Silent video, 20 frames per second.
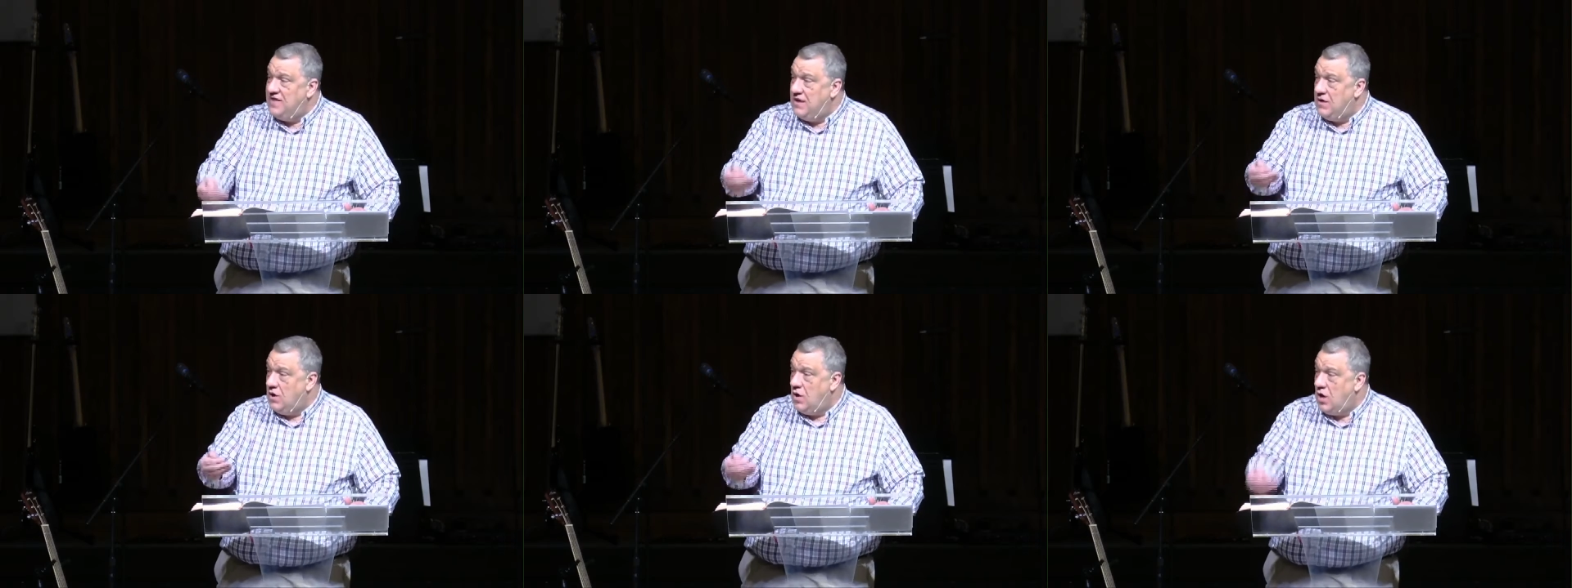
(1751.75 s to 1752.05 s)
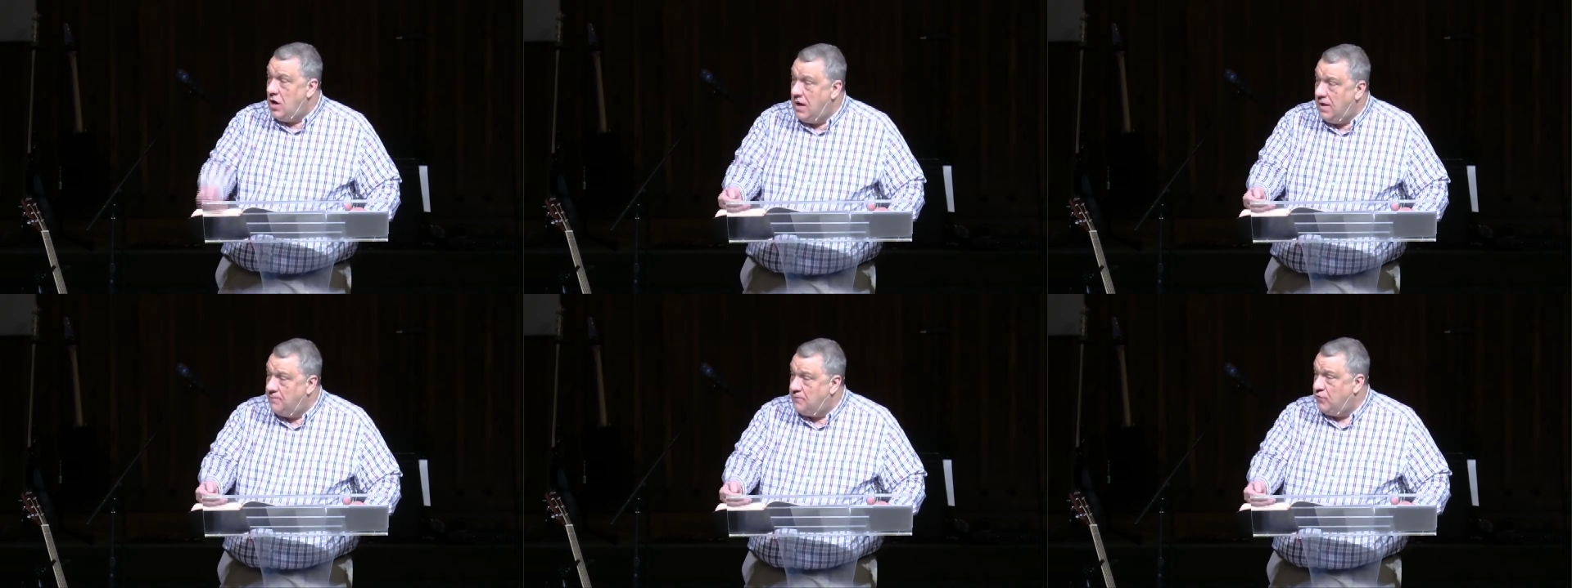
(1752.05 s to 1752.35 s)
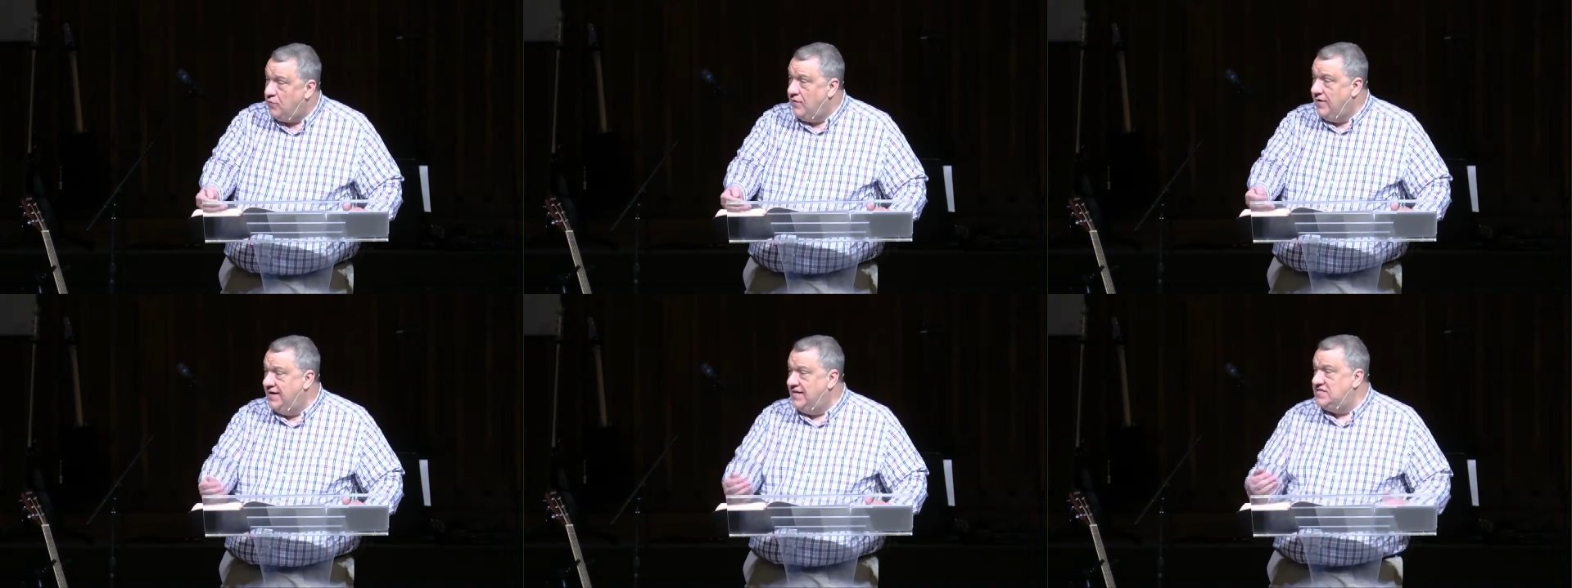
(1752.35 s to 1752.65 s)
that
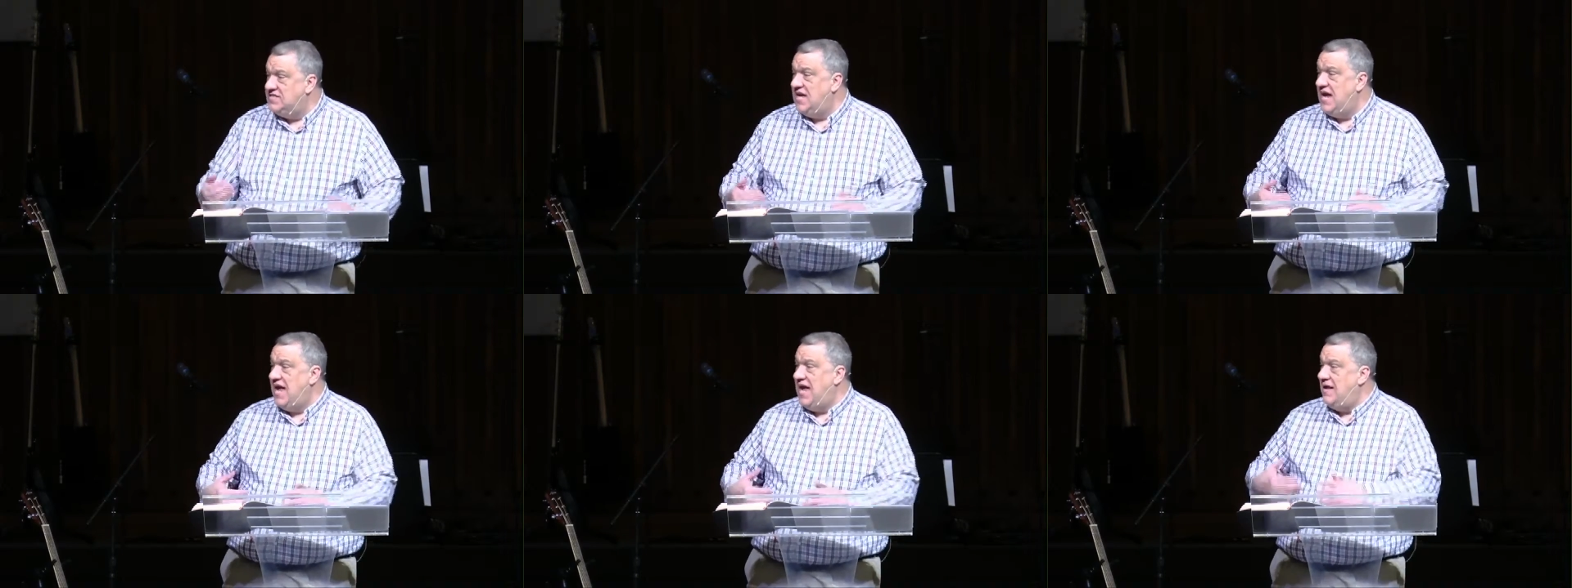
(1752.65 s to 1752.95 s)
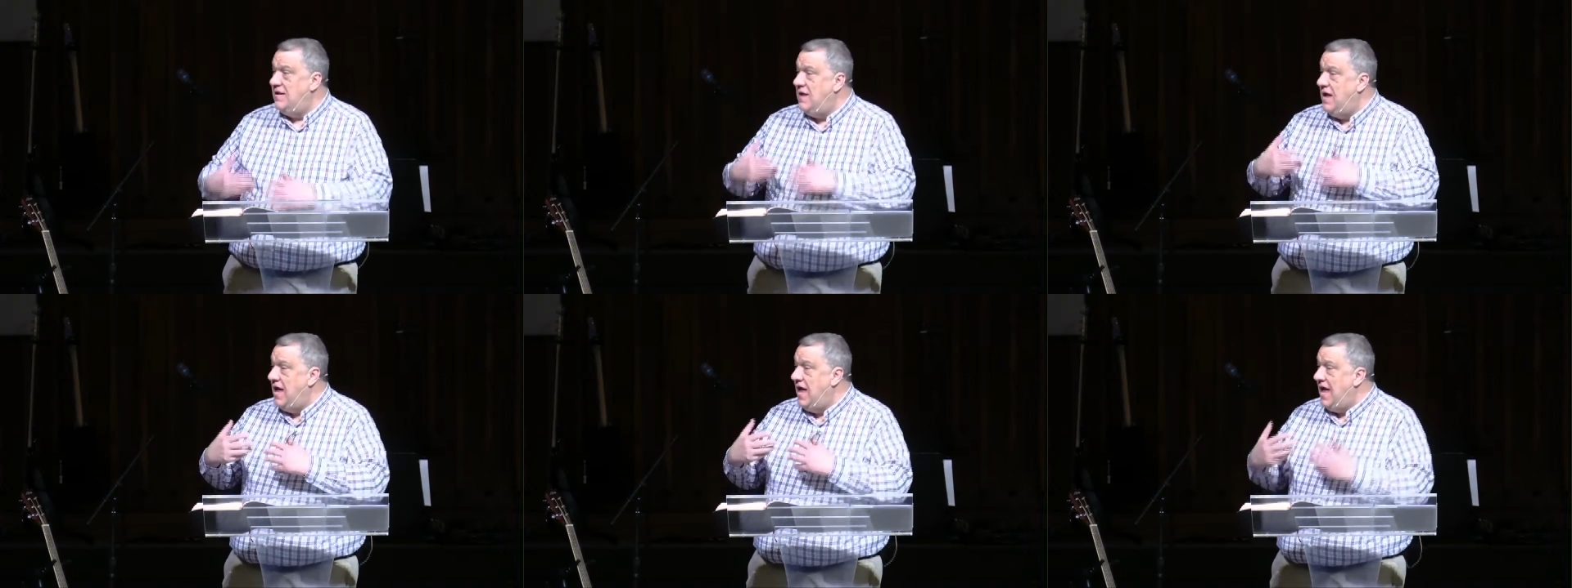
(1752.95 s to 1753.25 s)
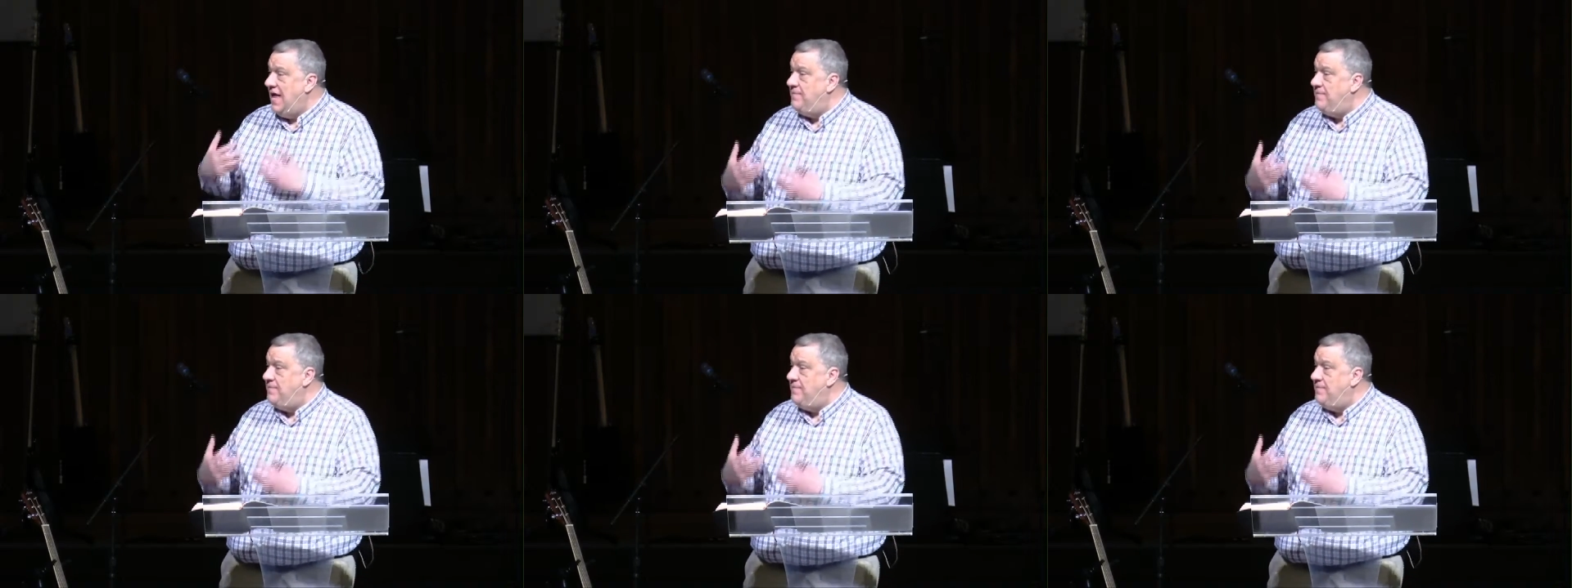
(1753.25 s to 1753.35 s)
operates and,